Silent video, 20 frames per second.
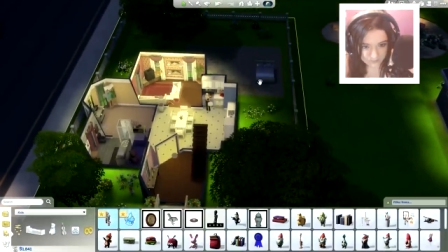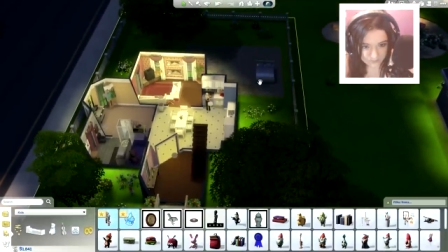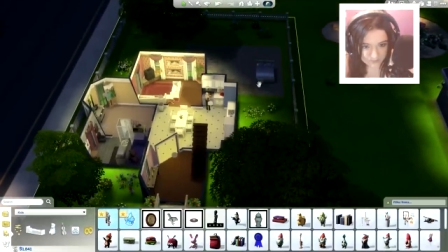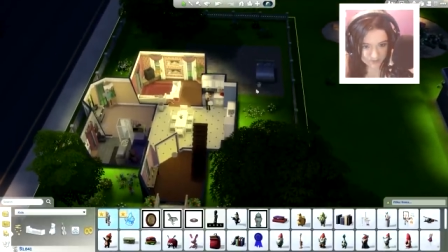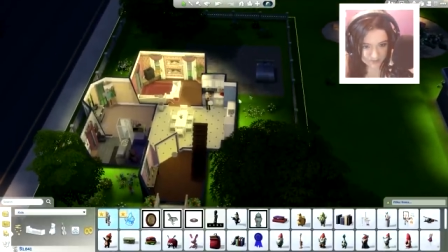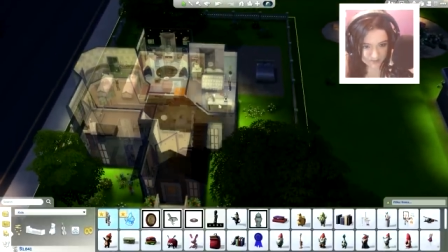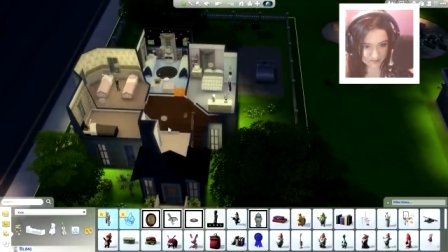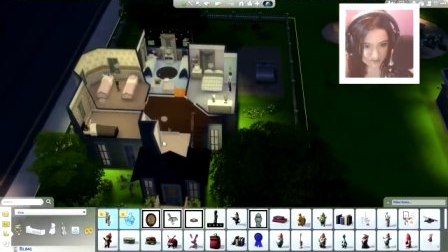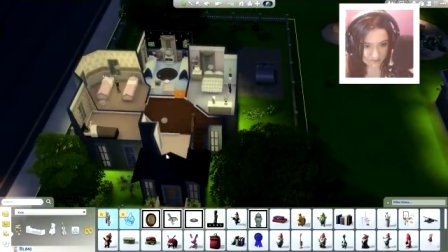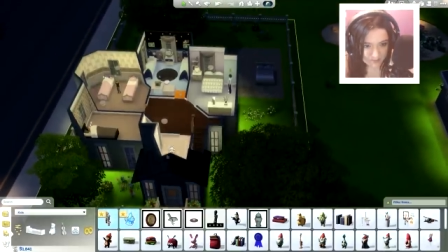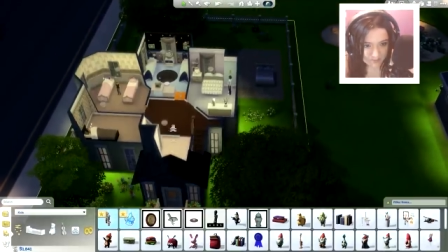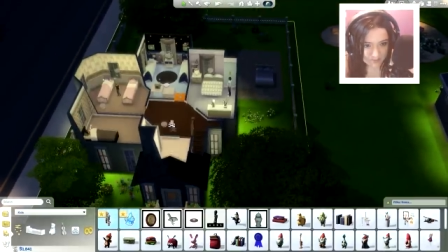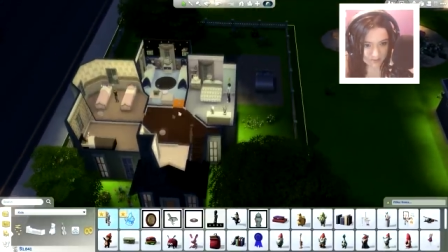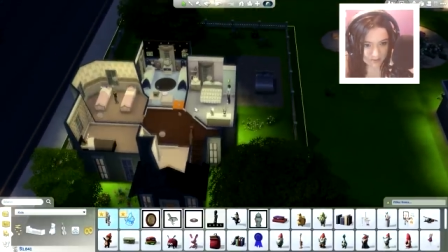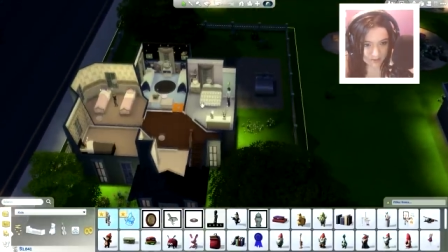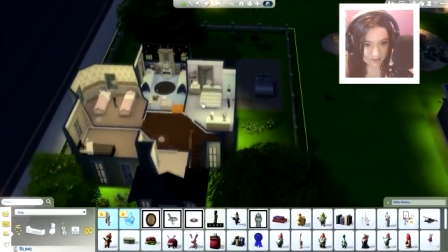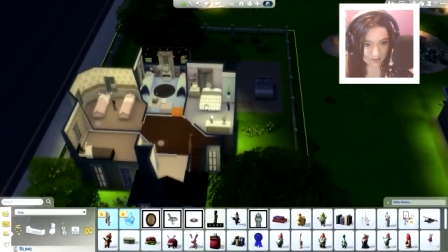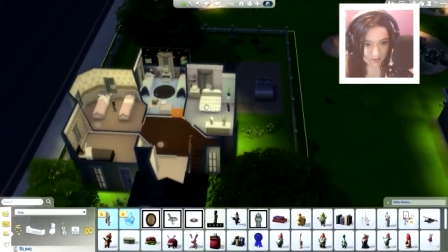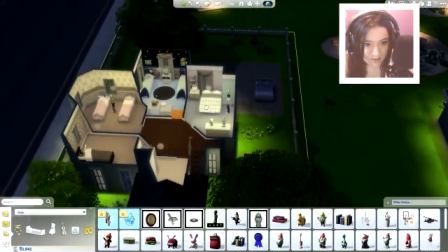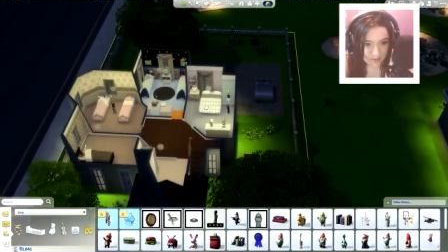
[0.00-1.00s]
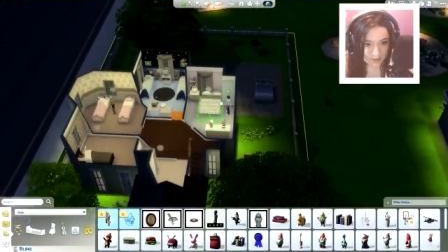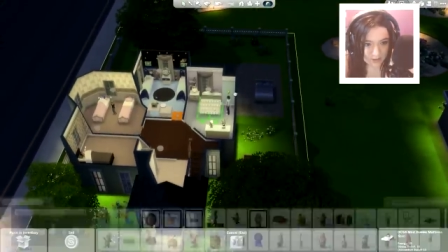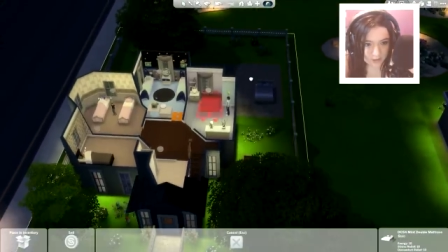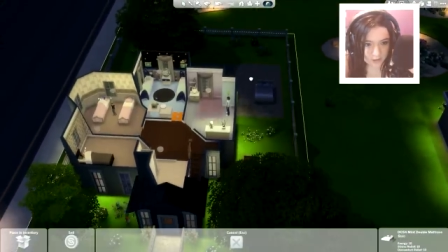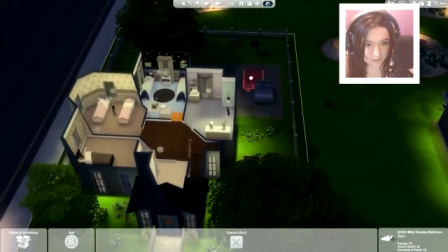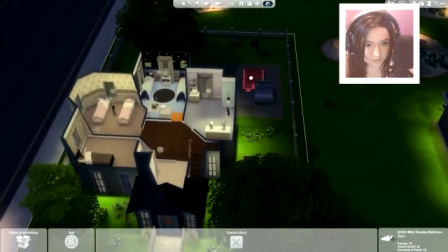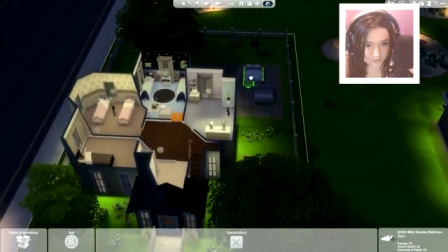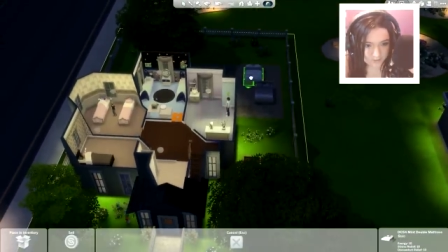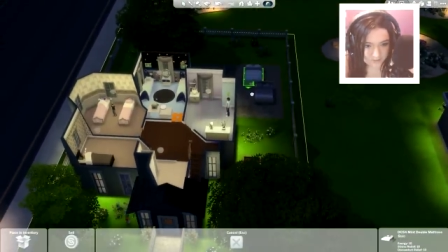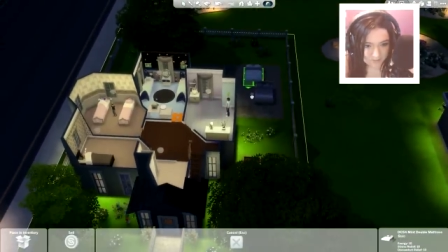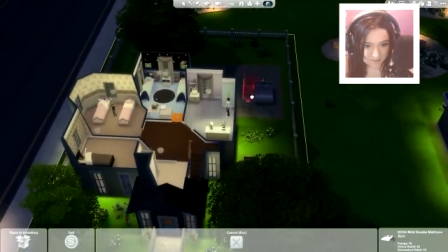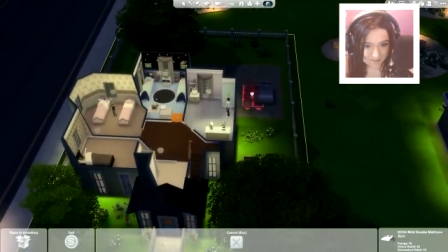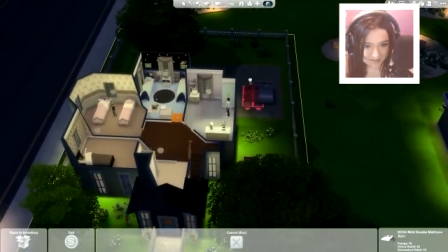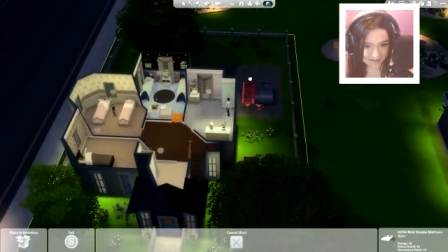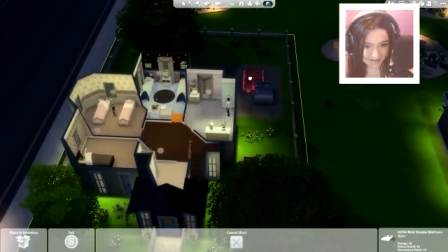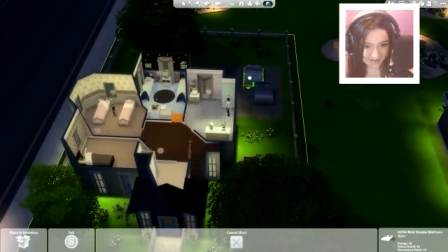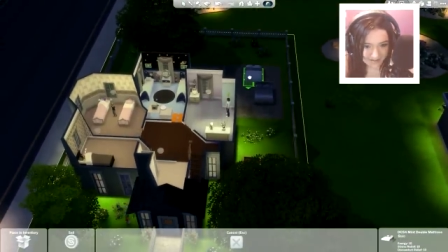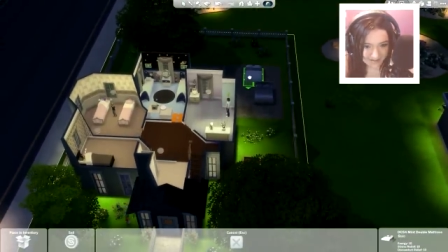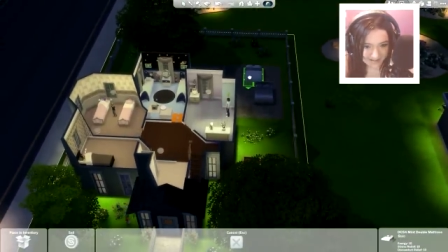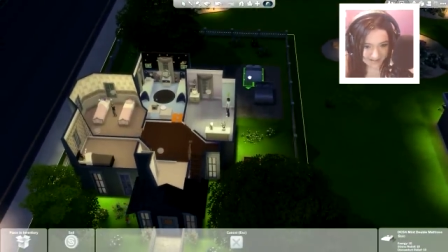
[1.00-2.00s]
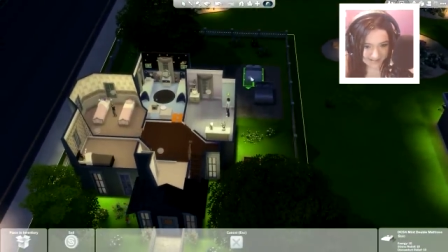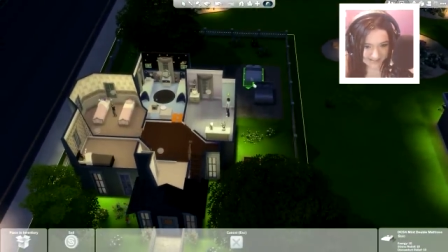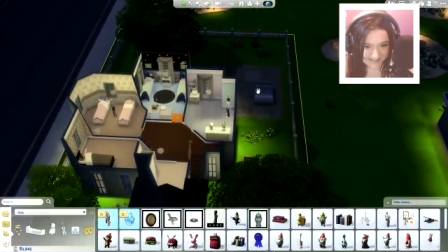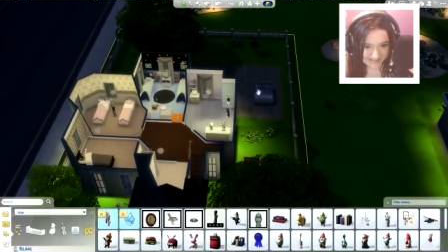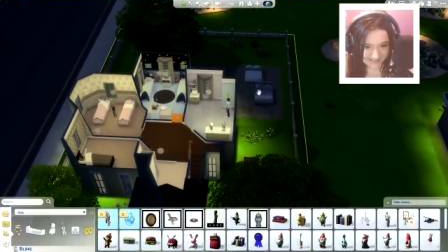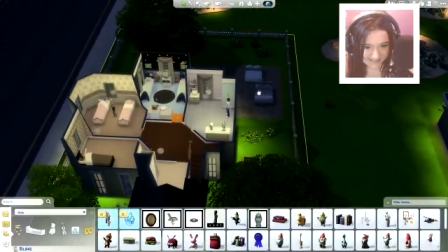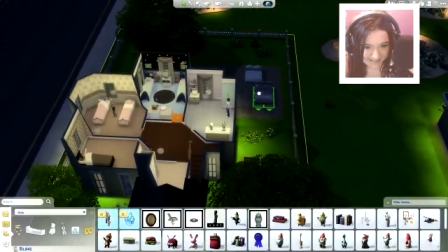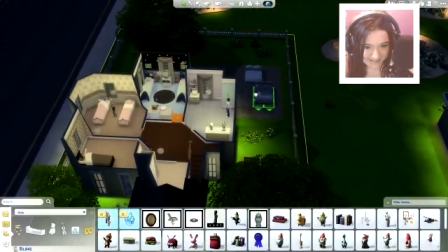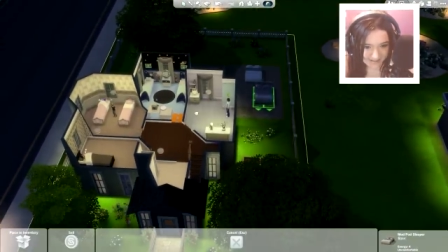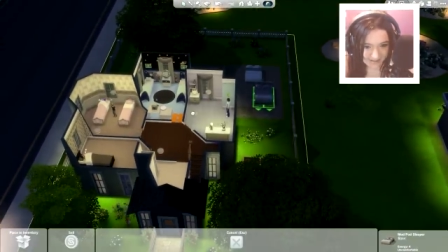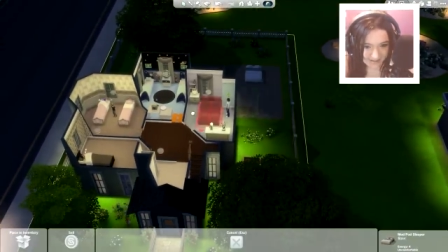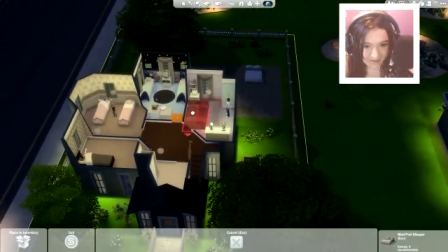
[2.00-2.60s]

All right, let me see. Don't mind me, guys.